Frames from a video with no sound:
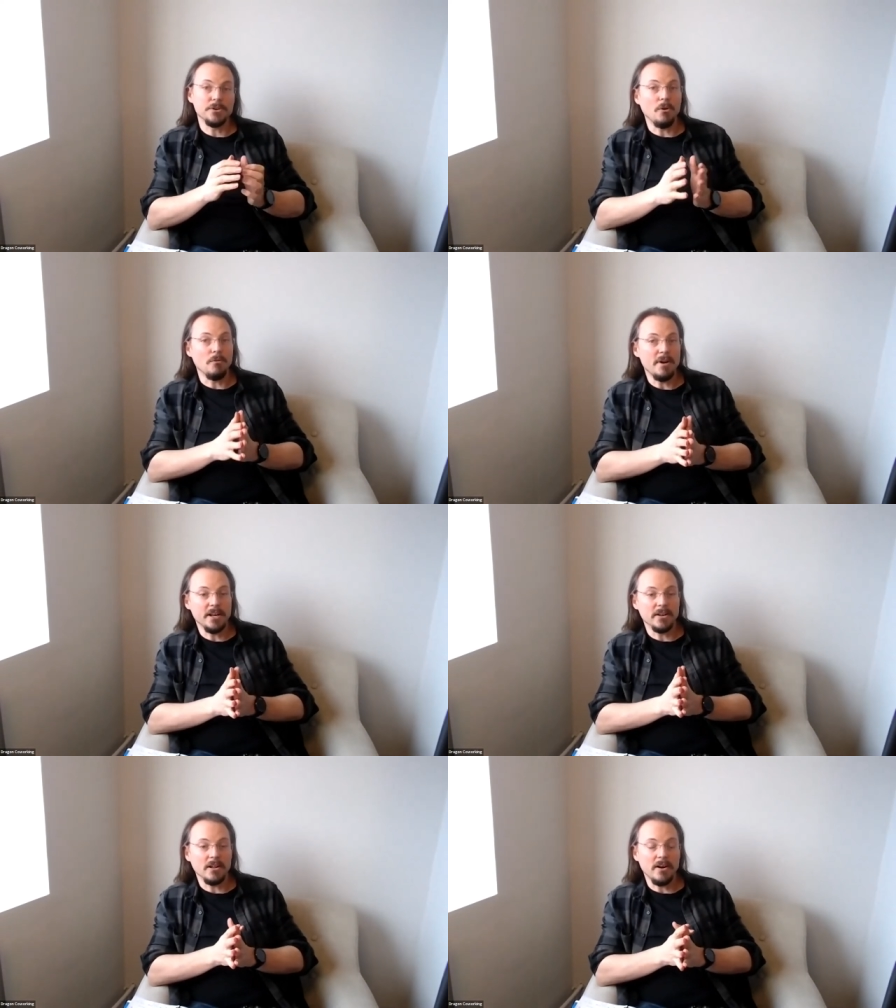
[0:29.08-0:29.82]
already
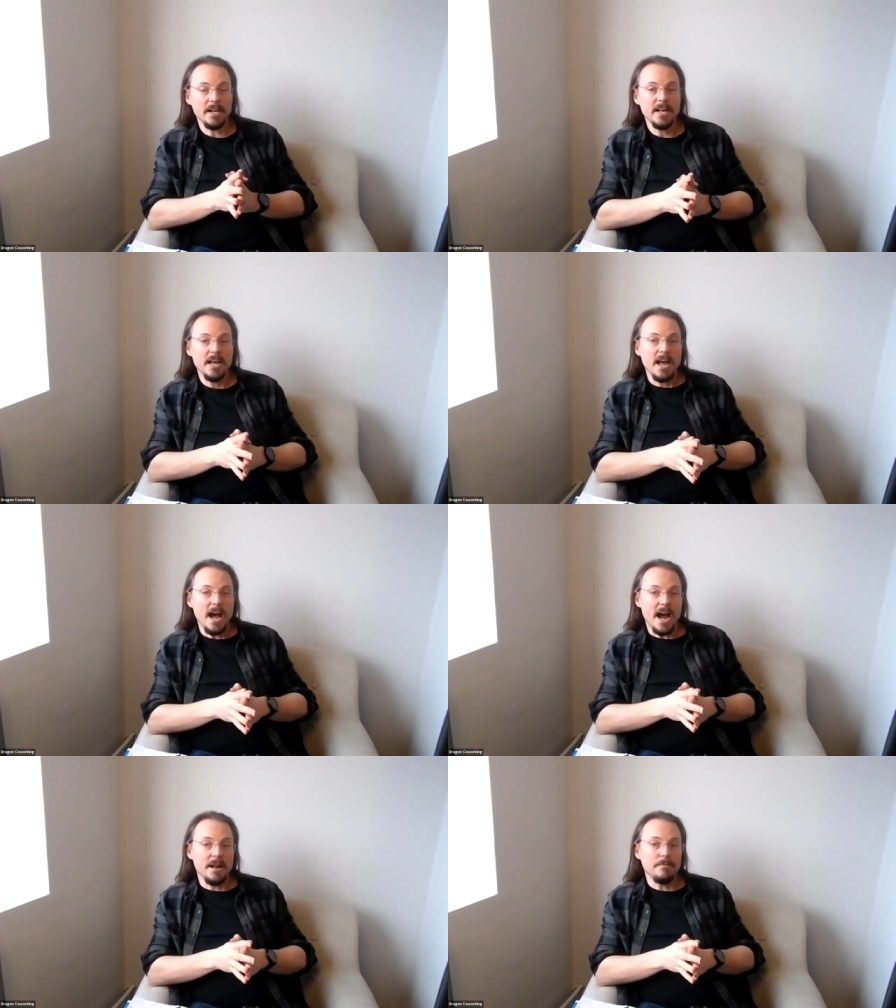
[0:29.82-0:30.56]
online,
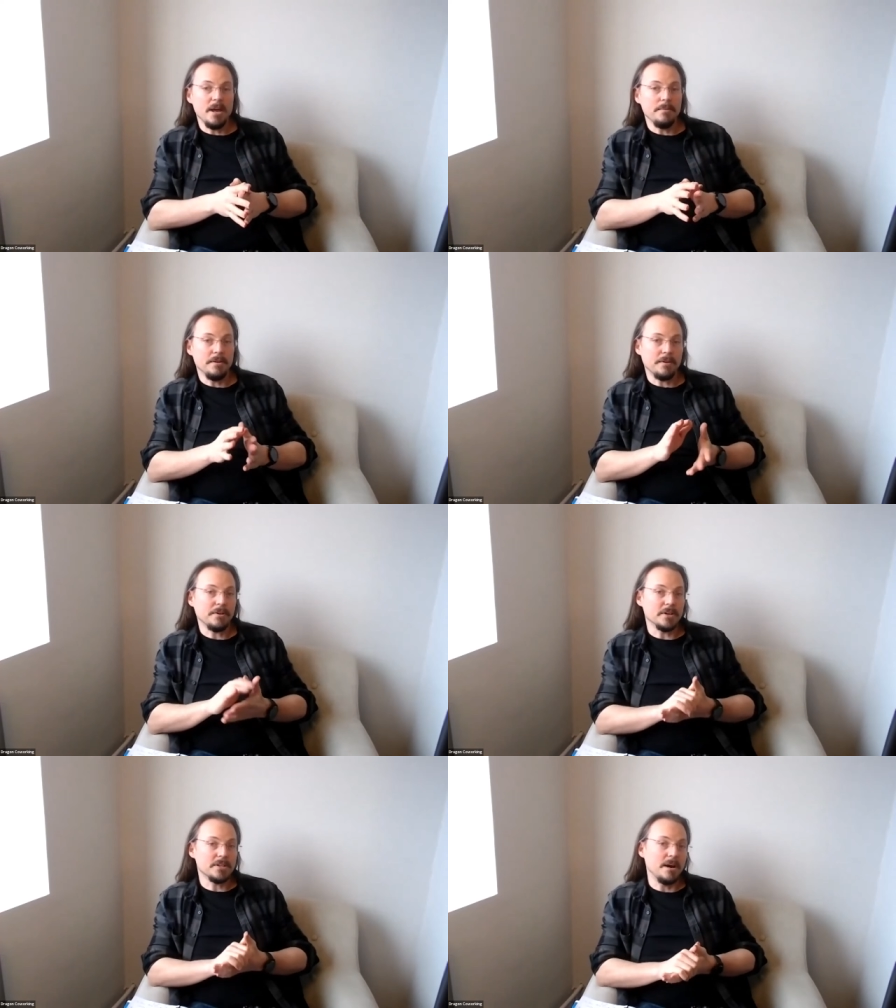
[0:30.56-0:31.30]
and maybe if I've
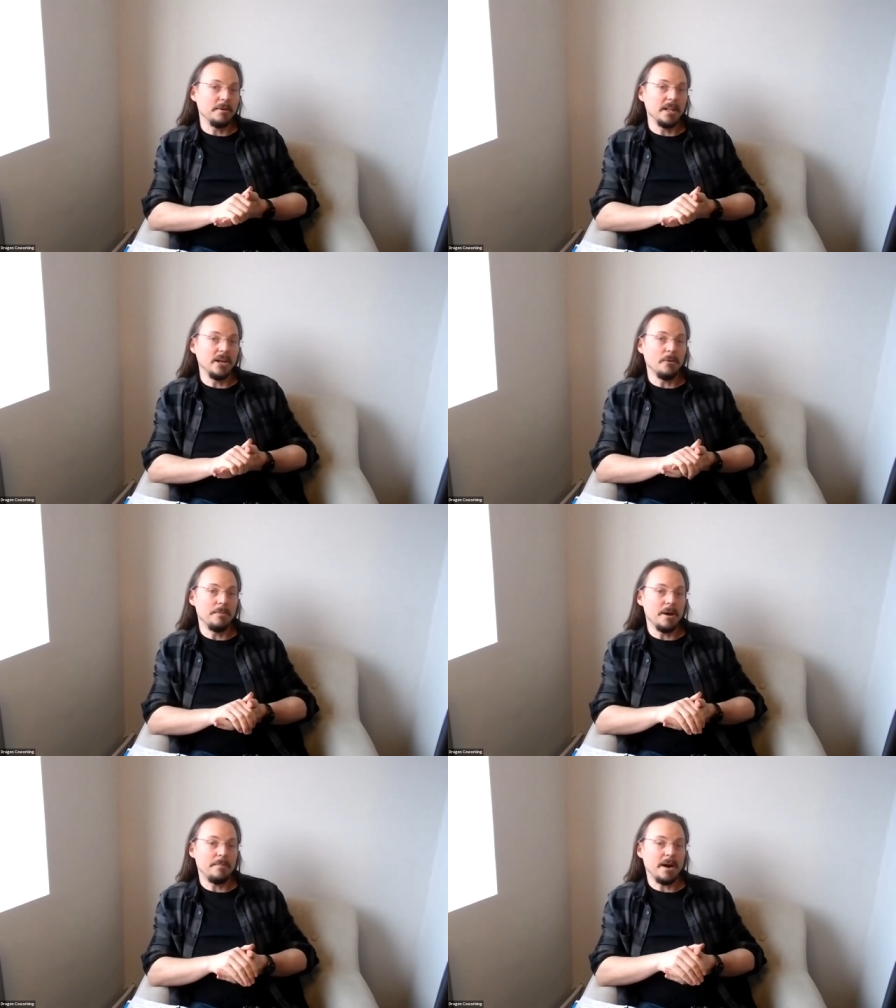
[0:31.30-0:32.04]
got time, a little bit
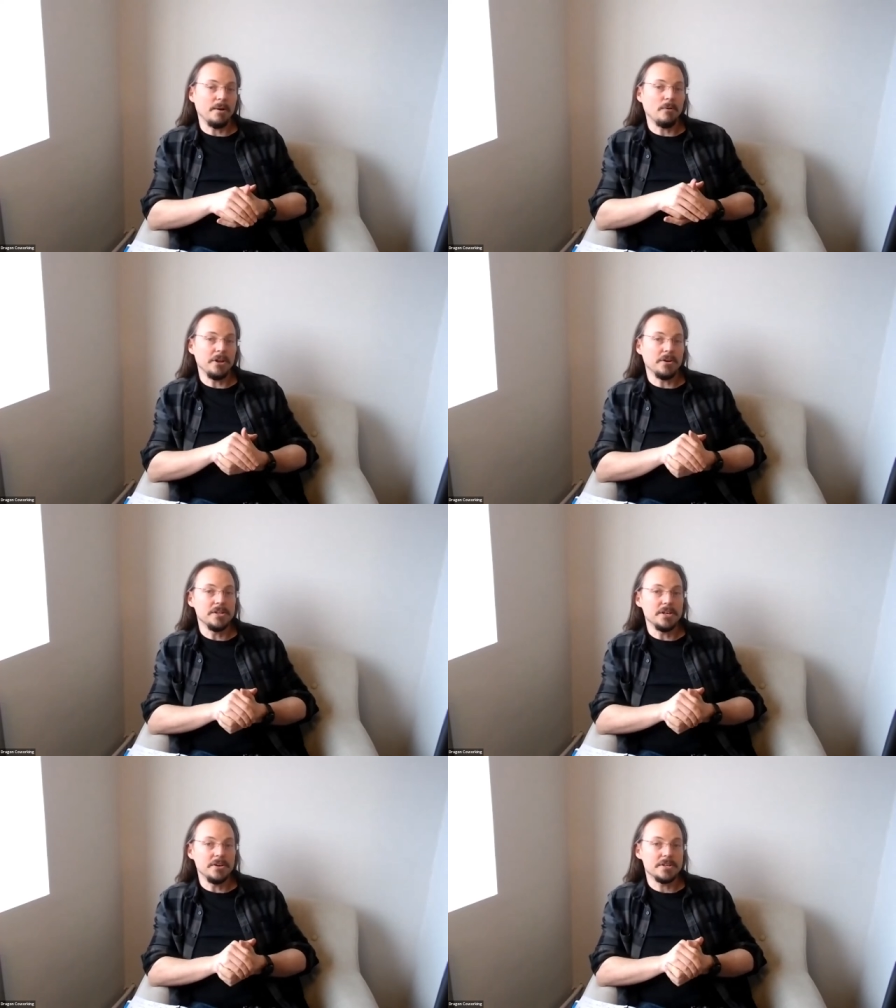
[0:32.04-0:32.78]
about what you can
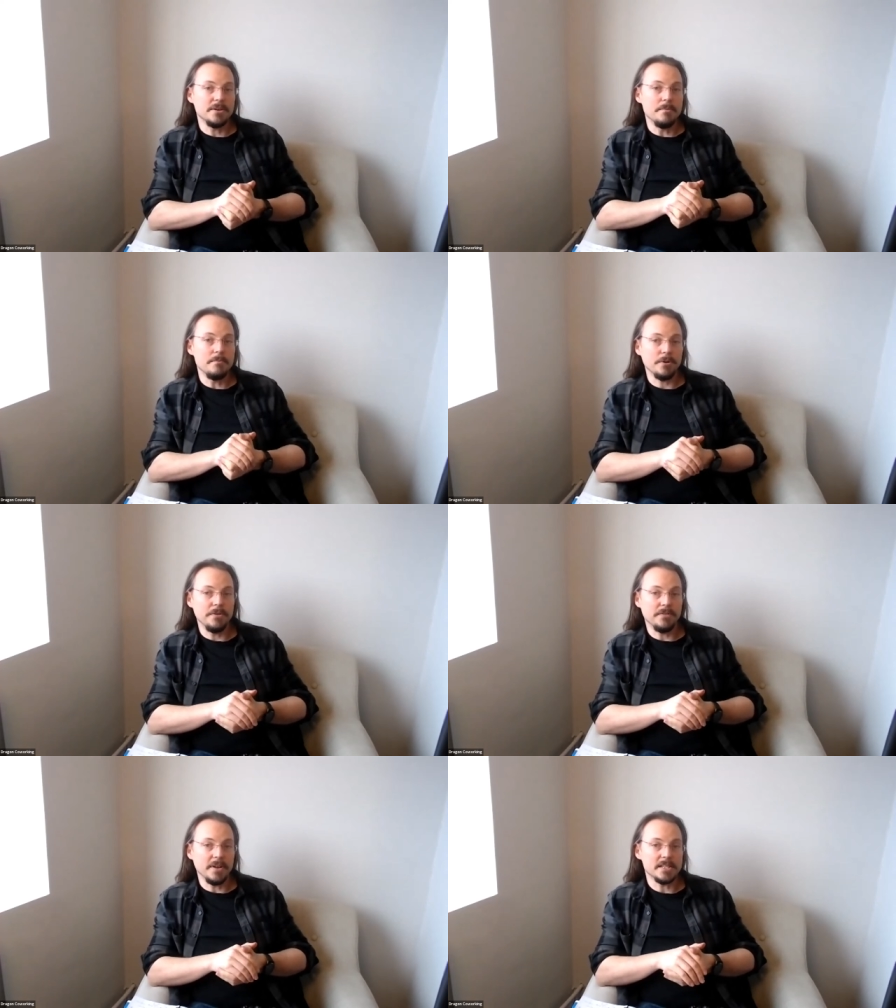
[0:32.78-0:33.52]
do to improve
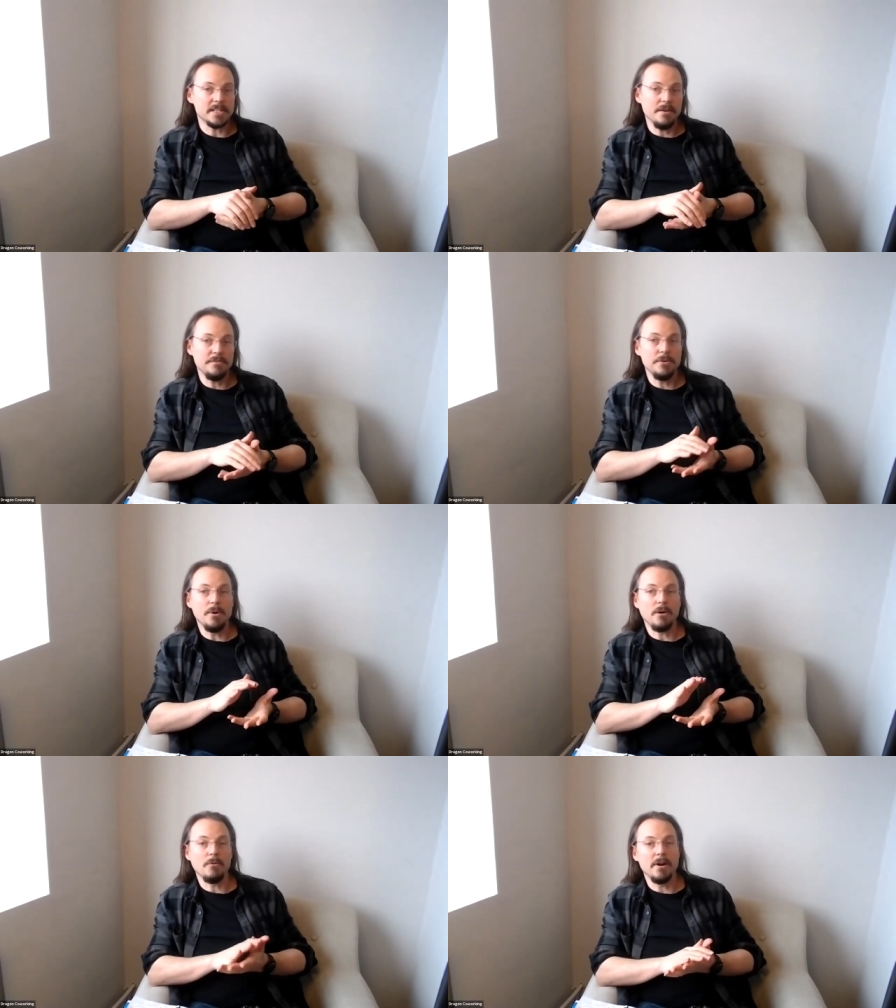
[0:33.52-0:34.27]
things if you are
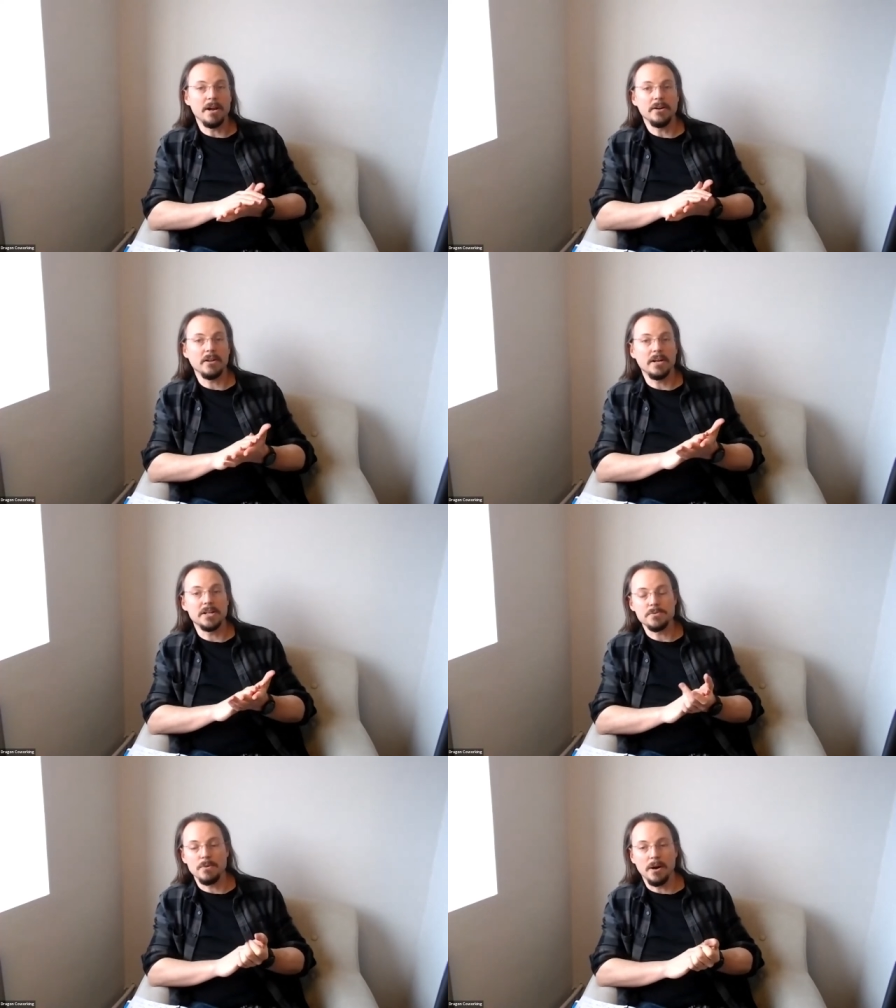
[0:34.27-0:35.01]
already online
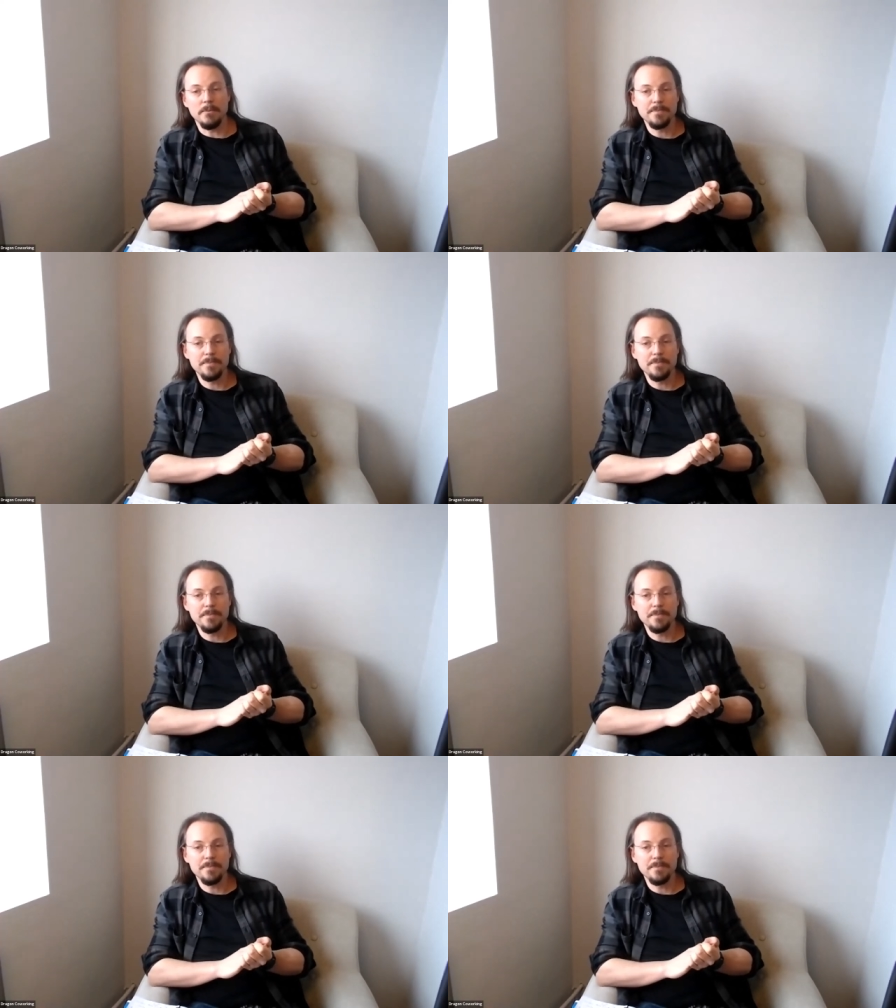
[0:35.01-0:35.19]
as well.